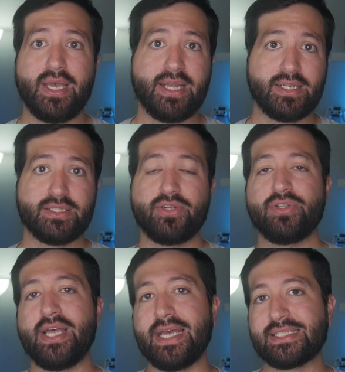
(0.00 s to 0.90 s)
And
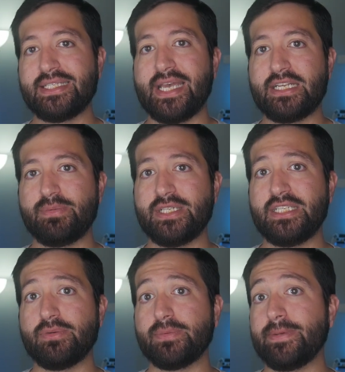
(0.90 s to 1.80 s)
considering the Xe
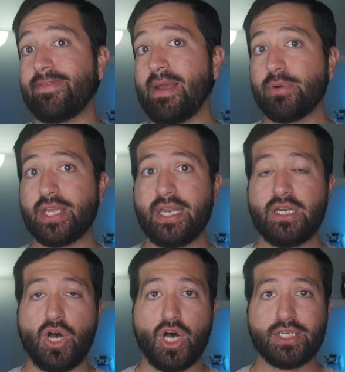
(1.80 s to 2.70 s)
HPG will be
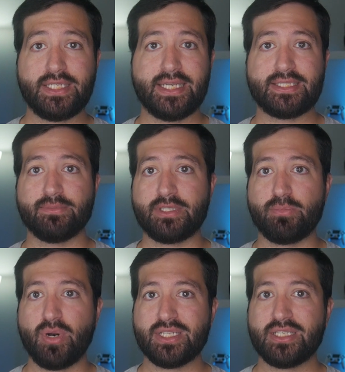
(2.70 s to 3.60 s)
fabricated on
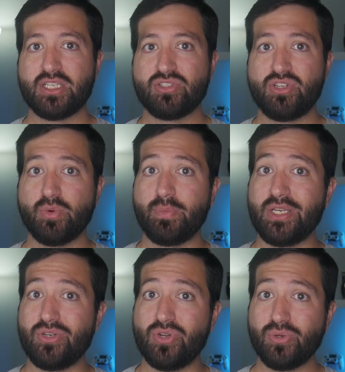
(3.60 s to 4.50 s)
TSMC process, there will
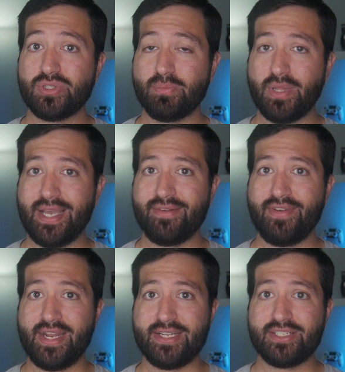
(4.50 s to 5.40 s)
be no supply
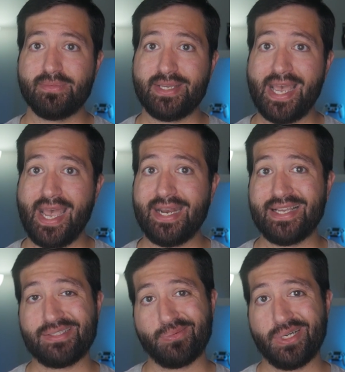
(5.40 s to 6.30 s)
advantage to be had
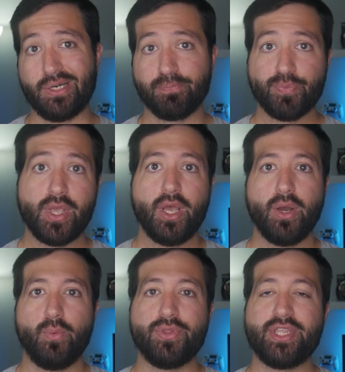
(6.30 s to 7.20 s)
as well.
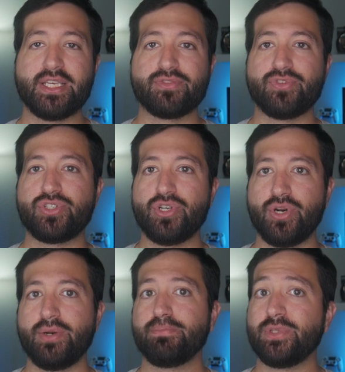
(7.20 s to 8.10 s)
One thing is for
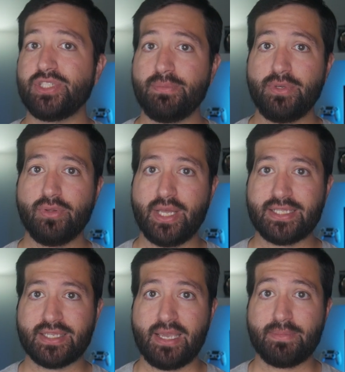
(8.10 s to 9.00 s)
sure, the GPU
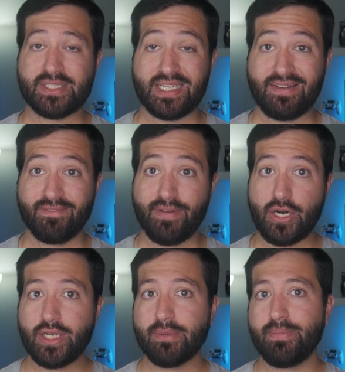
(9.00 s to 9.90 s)
landscape is getting
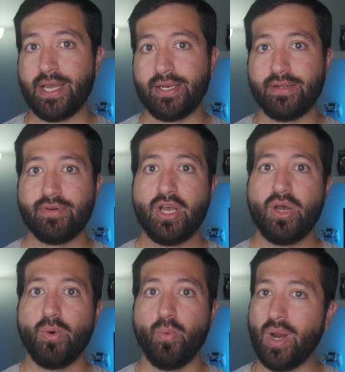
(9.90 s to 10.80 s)
very competitive.
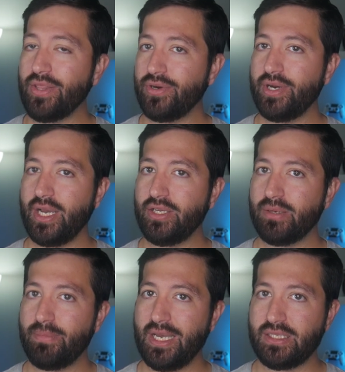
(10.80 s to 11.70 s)
Whether or not you
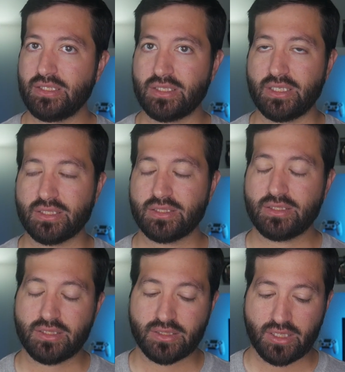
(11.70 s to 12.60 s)
can buy these things
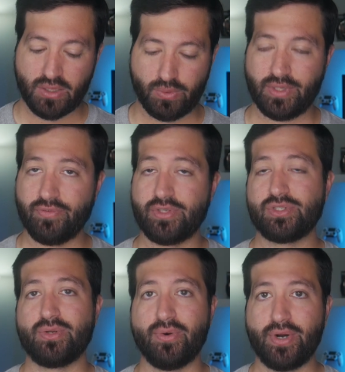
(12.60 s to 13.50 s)
is a whole different
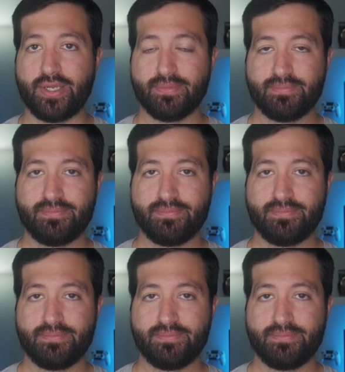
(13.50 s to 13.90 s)
story.